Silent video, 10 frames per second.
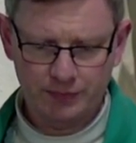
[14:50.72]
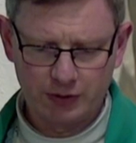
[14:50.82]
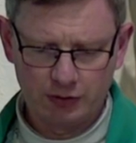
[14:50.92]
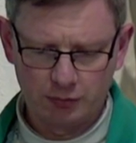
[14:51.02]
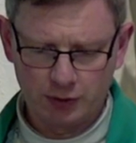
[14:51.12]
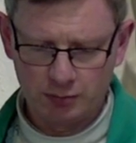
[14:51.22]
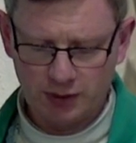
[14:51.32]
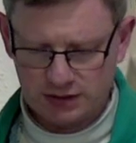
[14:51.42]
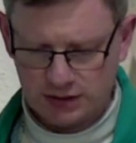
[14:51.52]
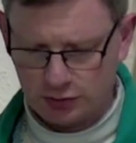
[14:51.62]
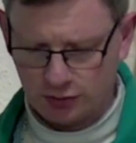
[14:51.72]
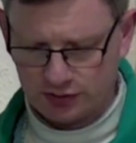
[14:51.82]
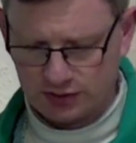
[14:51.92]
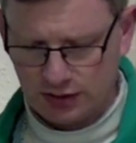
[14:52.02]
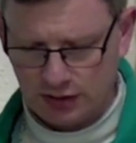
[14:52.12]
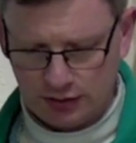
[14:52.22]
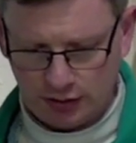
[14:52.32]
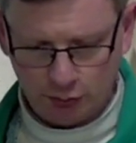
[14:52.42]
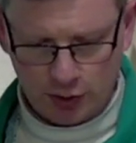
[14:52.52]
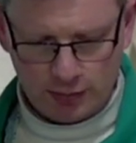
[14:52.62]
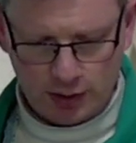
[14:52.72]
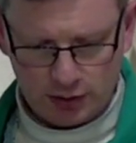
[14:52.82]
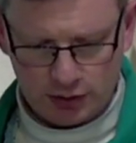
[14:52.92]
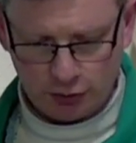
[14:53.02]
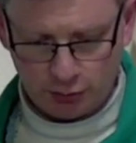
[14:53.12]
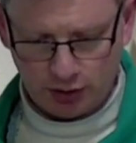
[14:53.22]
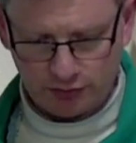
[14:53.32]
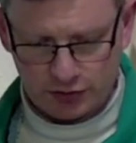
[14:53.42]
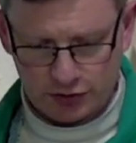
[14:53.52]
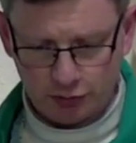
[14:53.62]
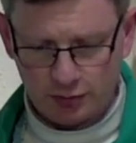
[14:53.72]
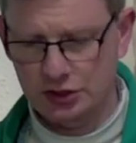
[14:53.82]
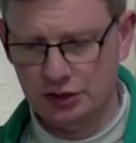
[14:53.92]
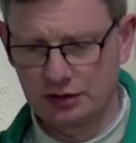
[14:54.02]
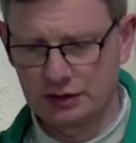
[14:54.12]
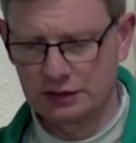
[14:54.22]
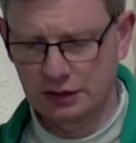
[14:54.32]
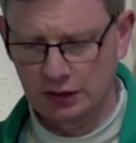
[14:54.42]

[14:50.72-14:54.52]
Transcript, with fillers: Lord, may you bless each one of us, that we may be your prophets, your missionaries,